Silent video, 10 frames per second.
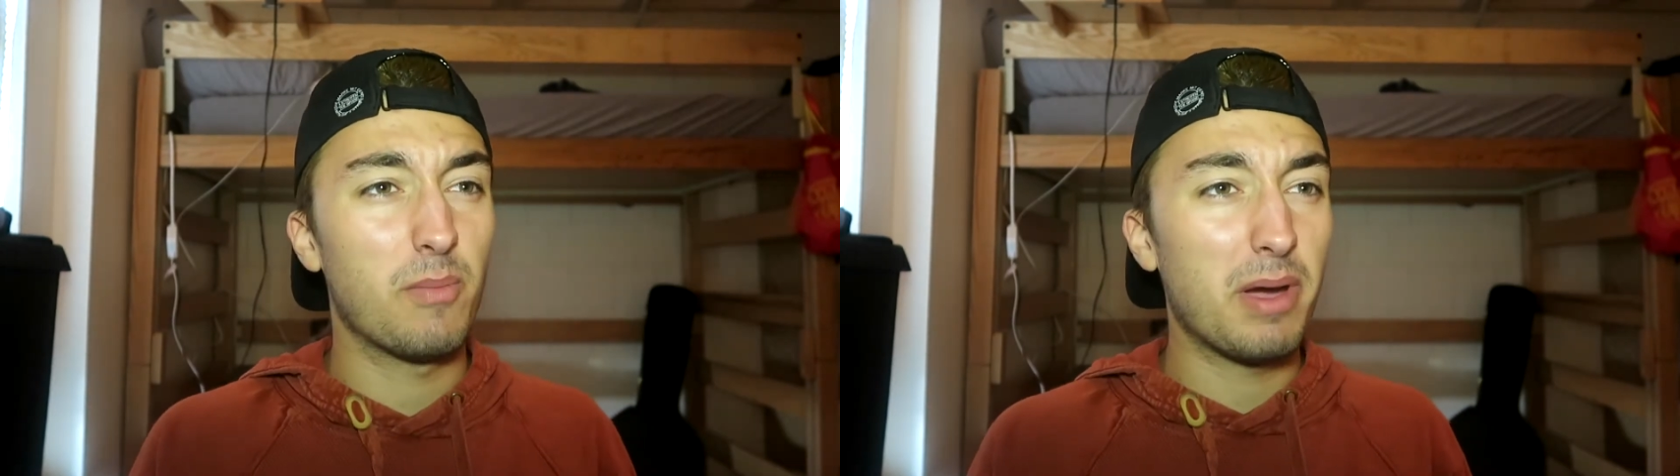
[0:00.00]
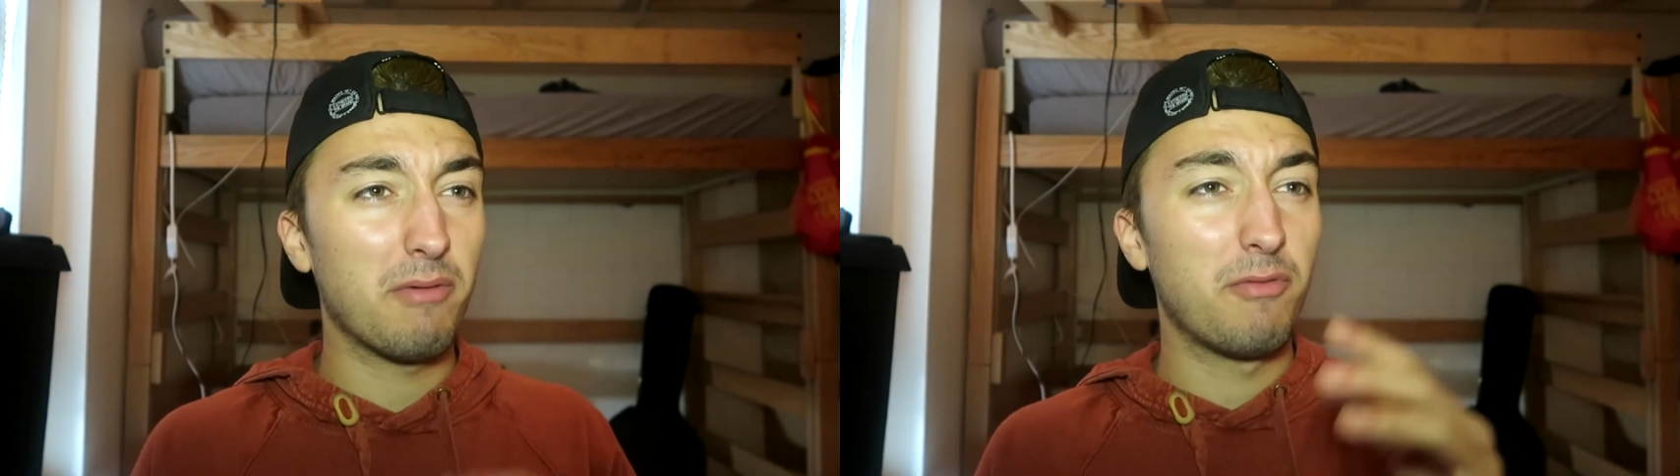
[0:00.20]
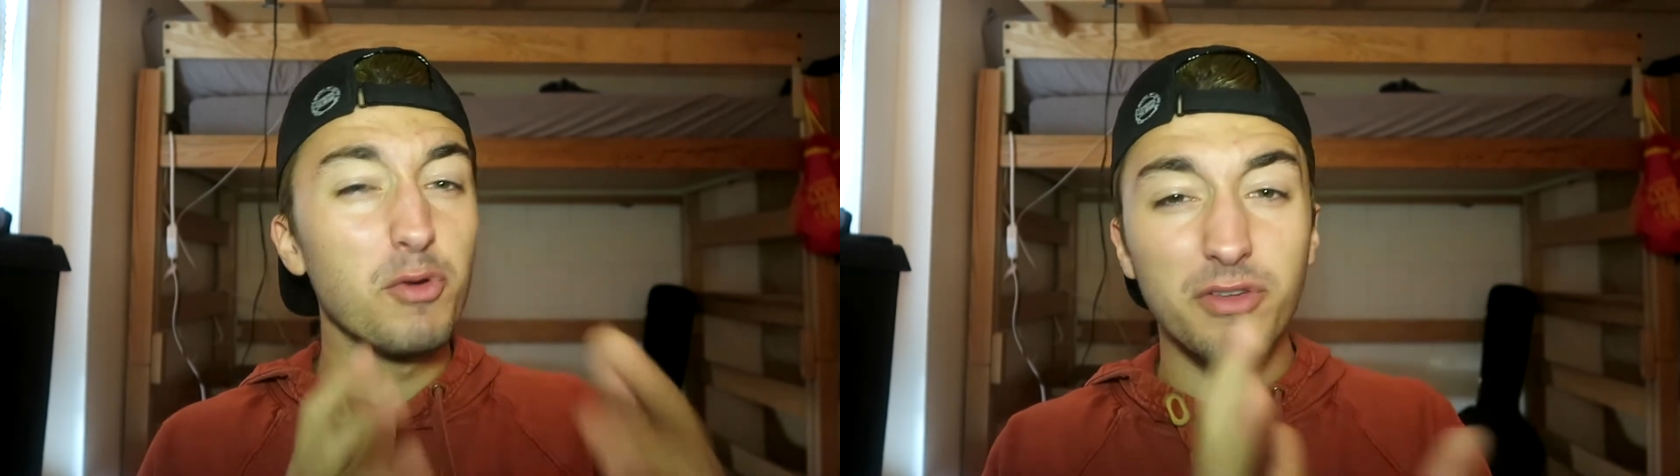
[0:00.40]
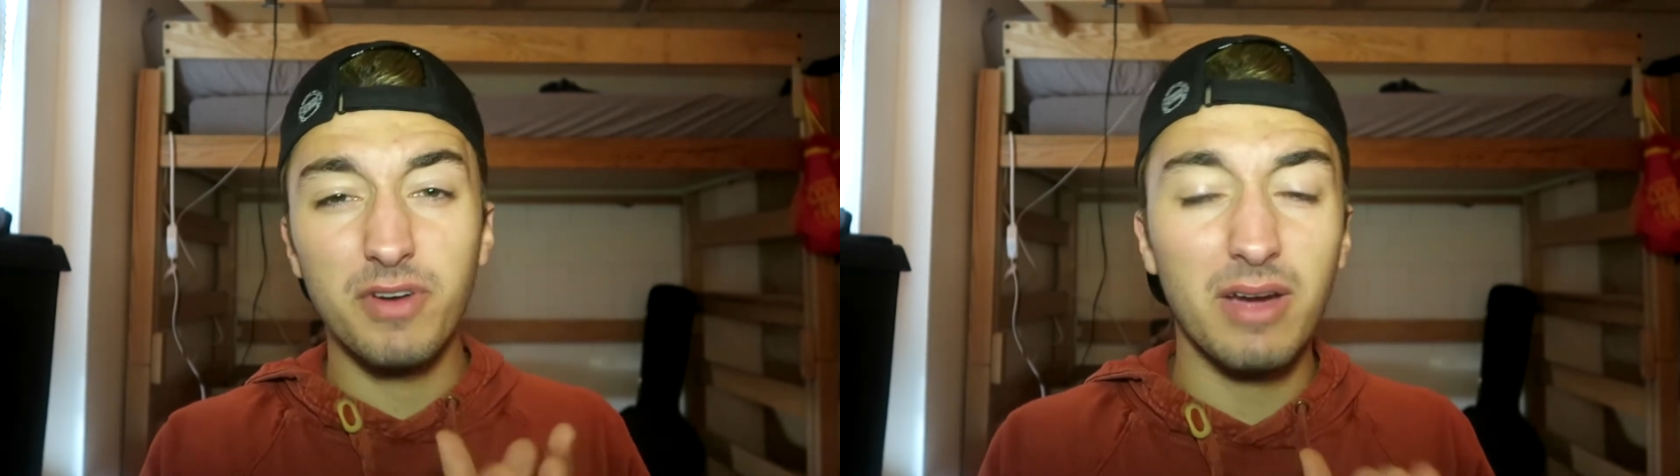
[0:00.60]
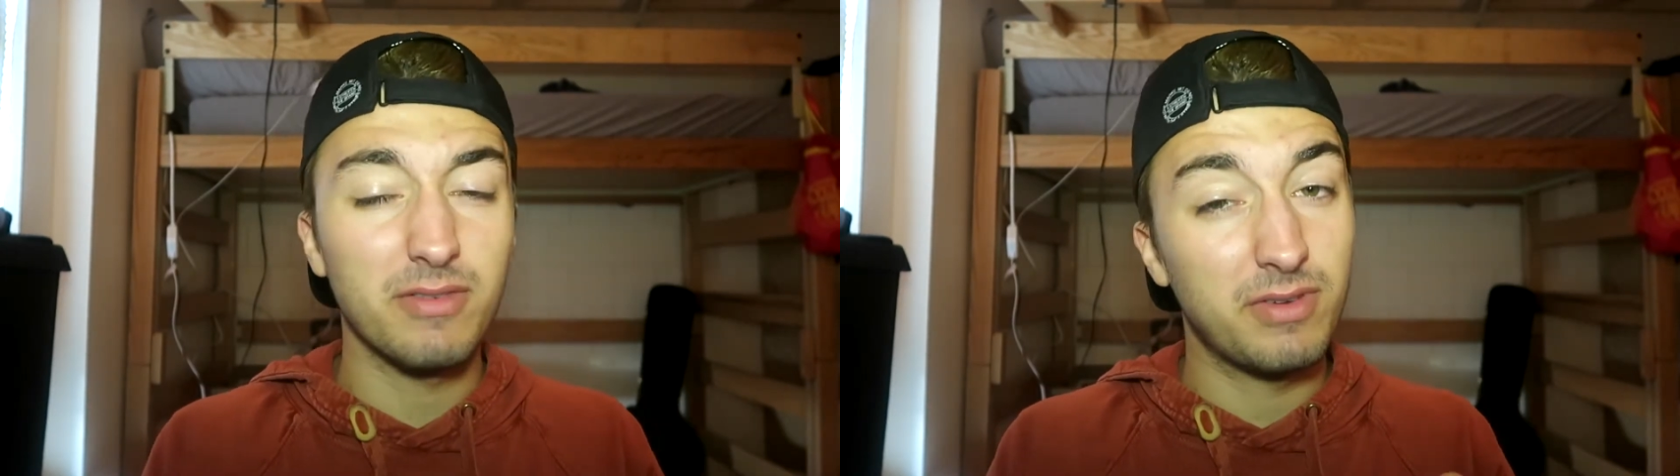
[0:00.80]
of about
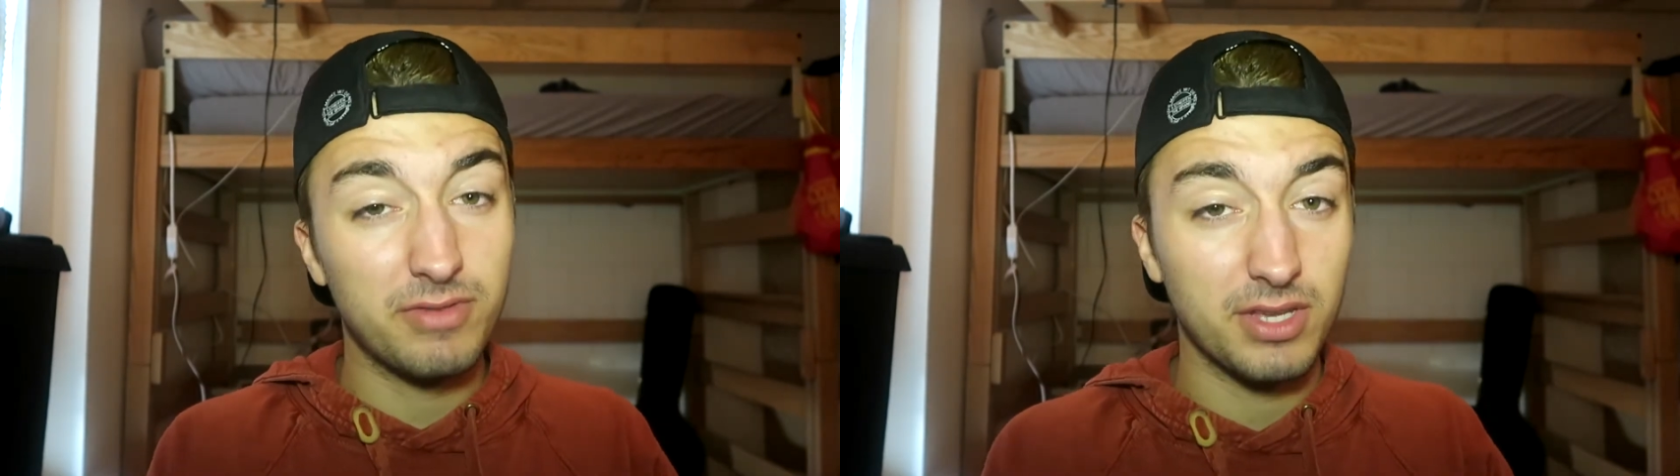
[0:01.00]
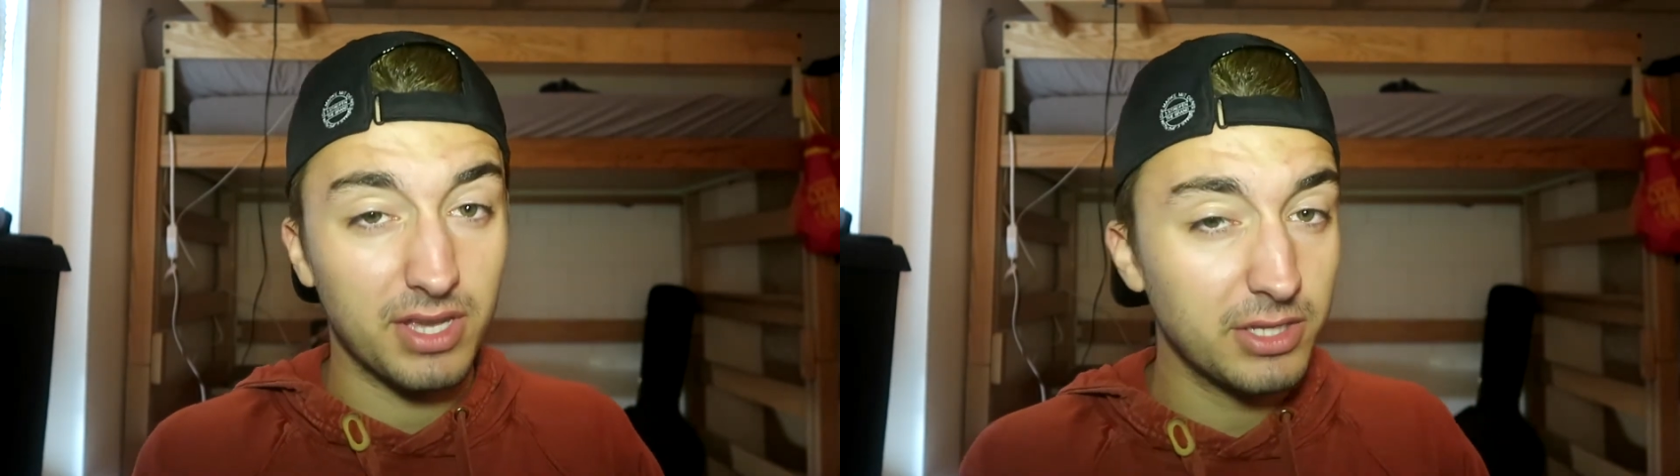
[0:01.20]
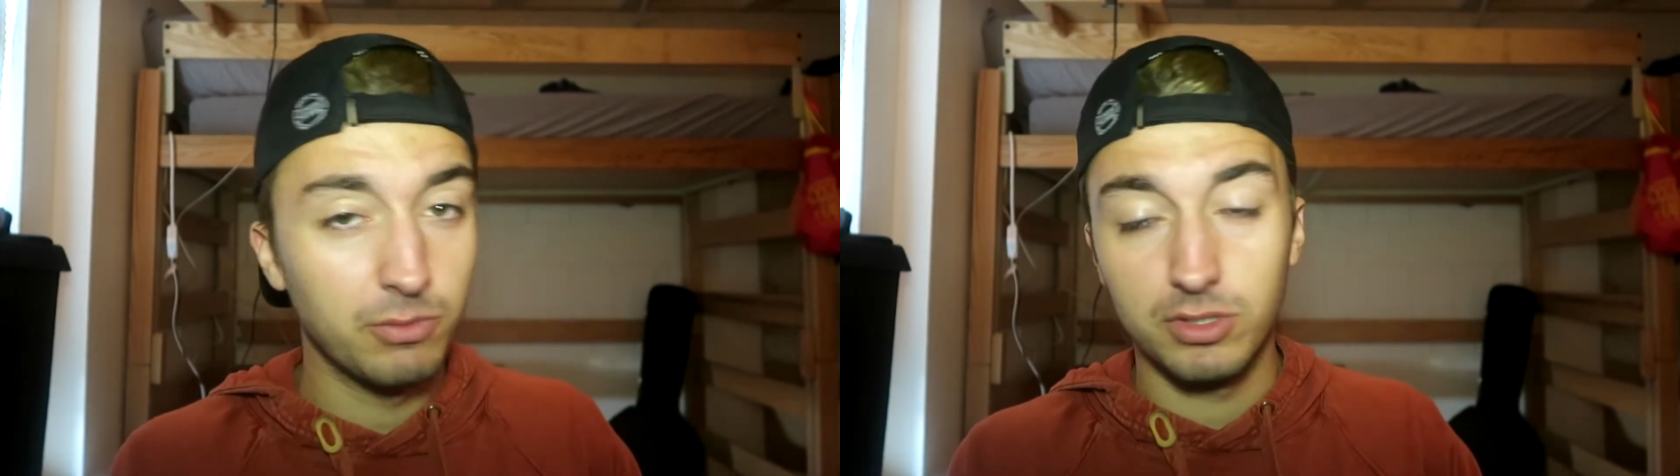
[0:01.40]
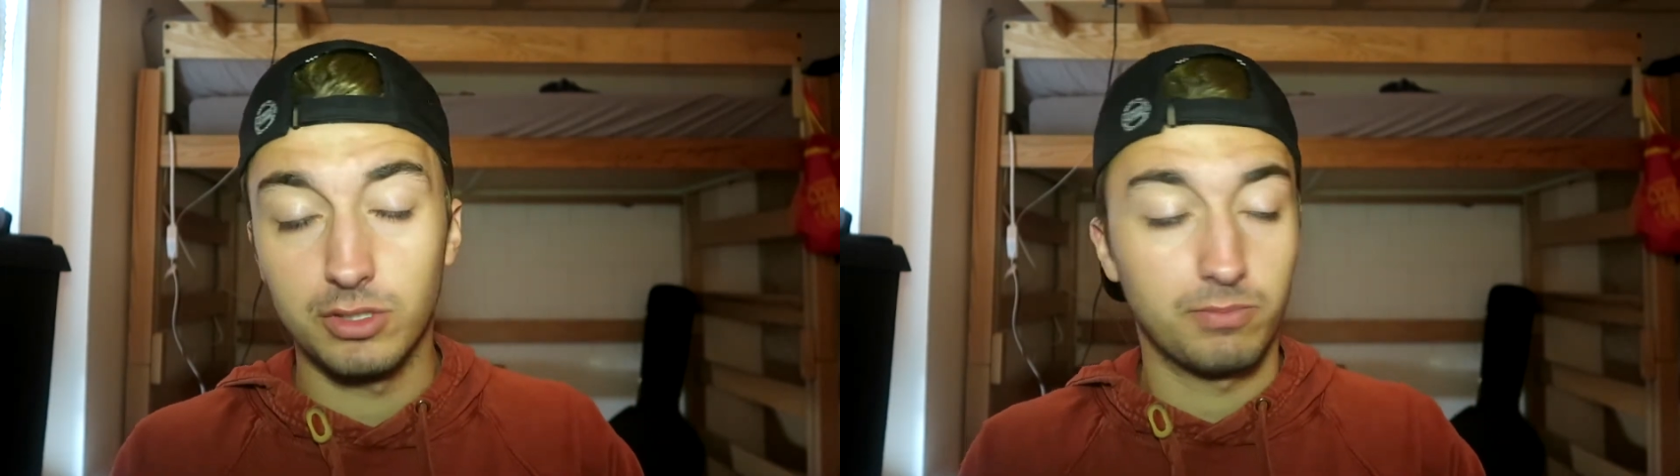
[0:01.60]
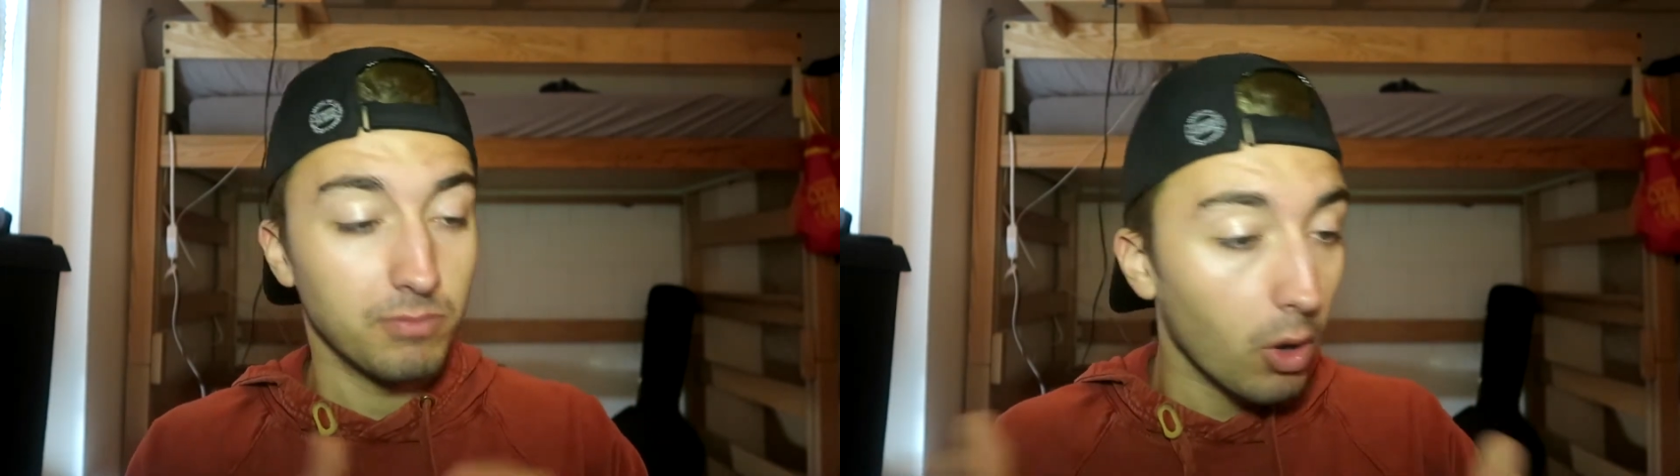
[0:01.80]
45 to 50 kids,
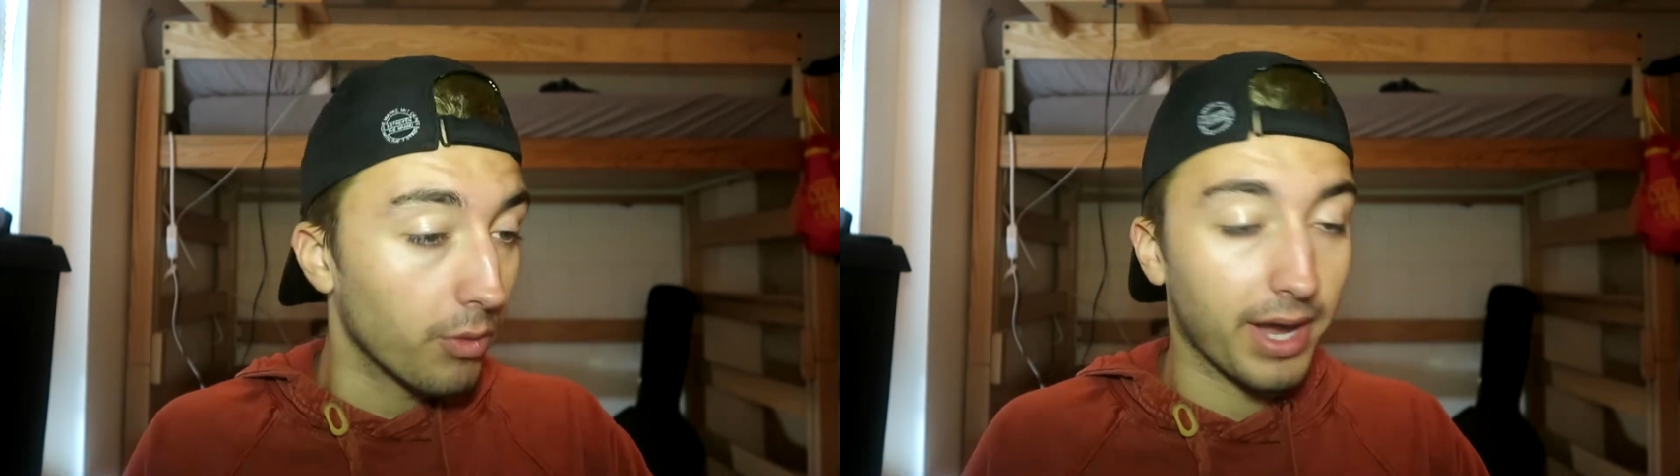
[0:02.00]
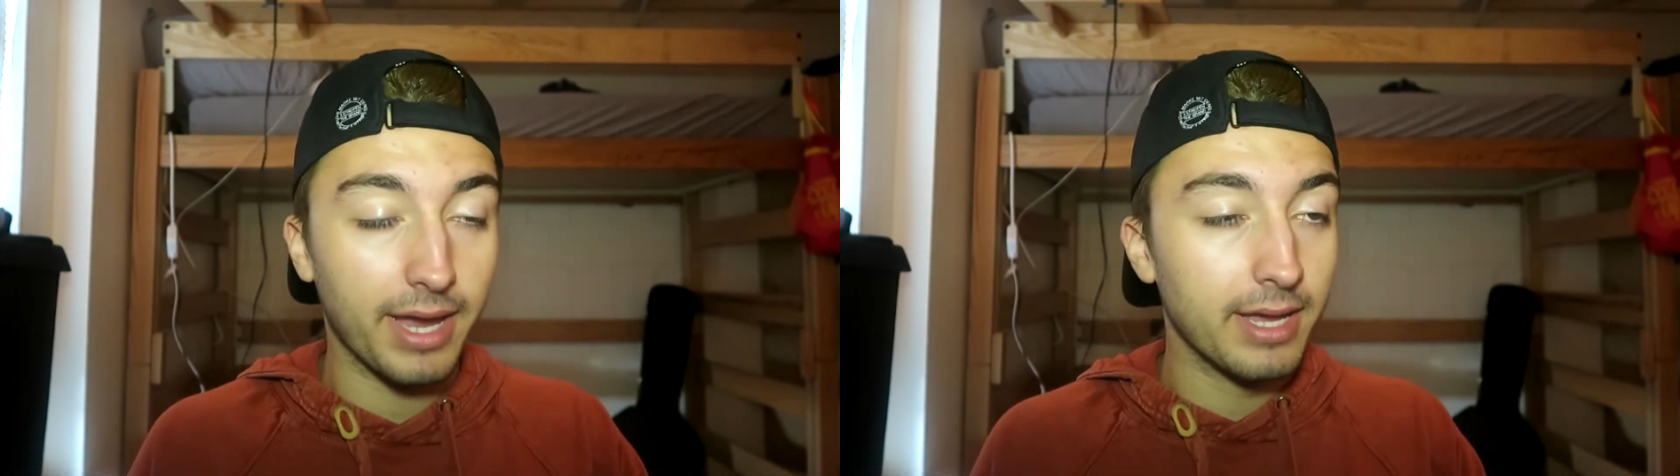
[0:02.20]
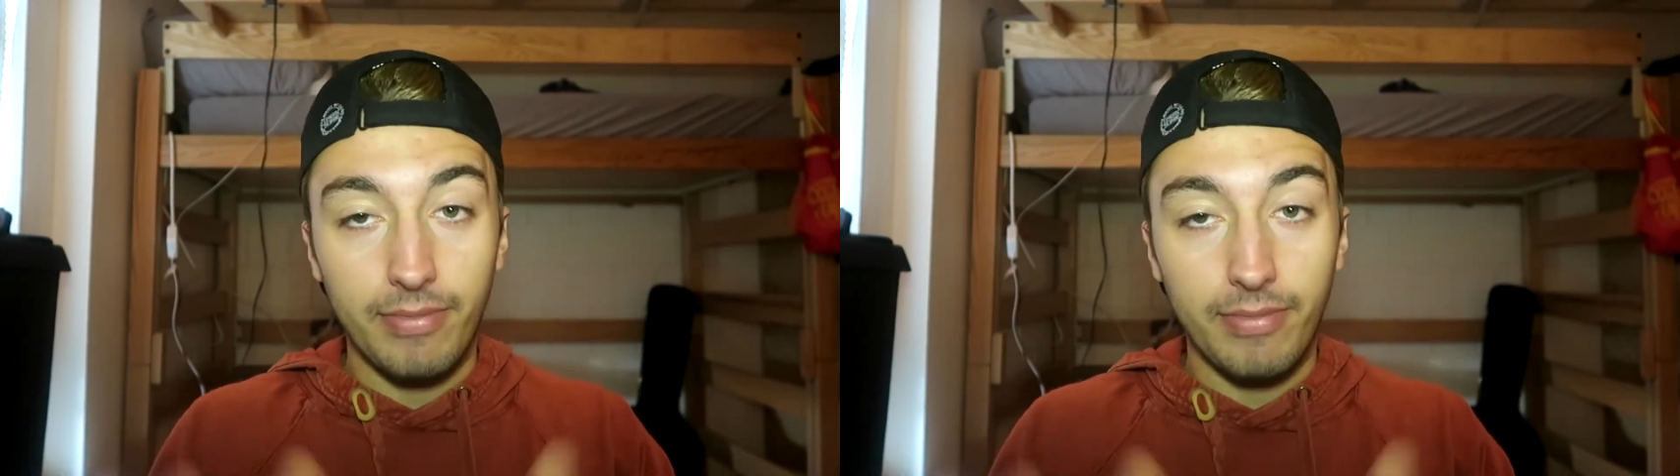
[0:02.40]
which is okay,